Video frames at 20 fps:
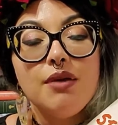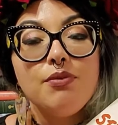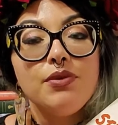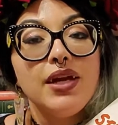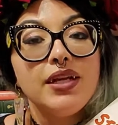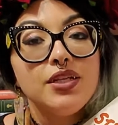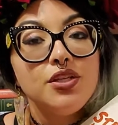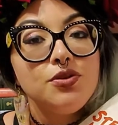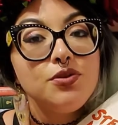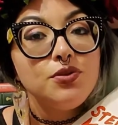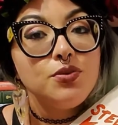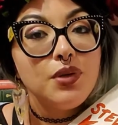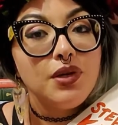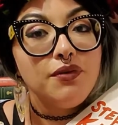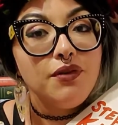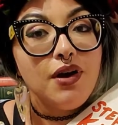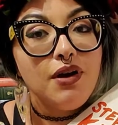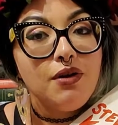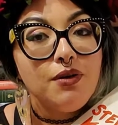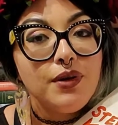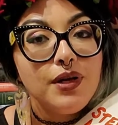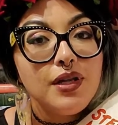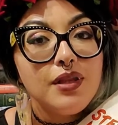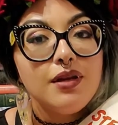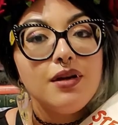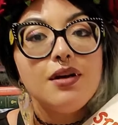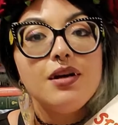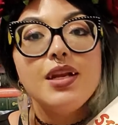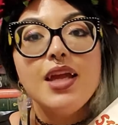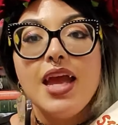I'd like to do a 24-hour
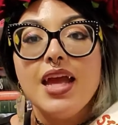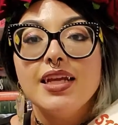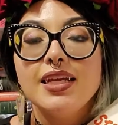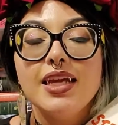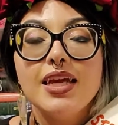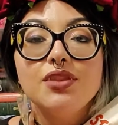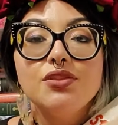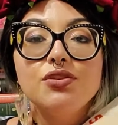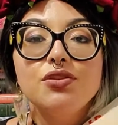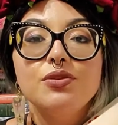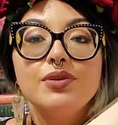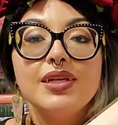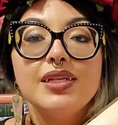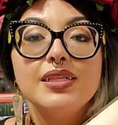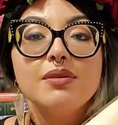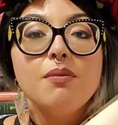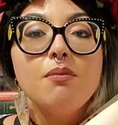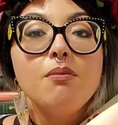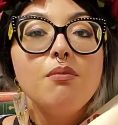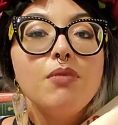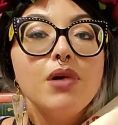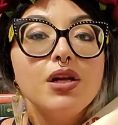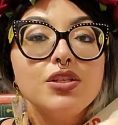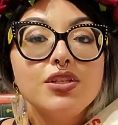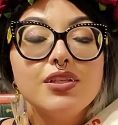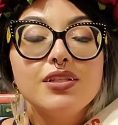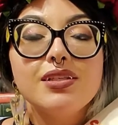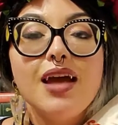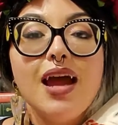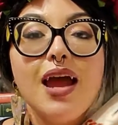readathon and get through as much
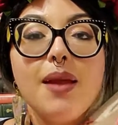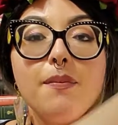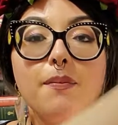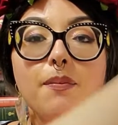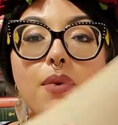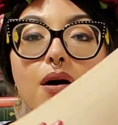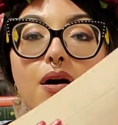as I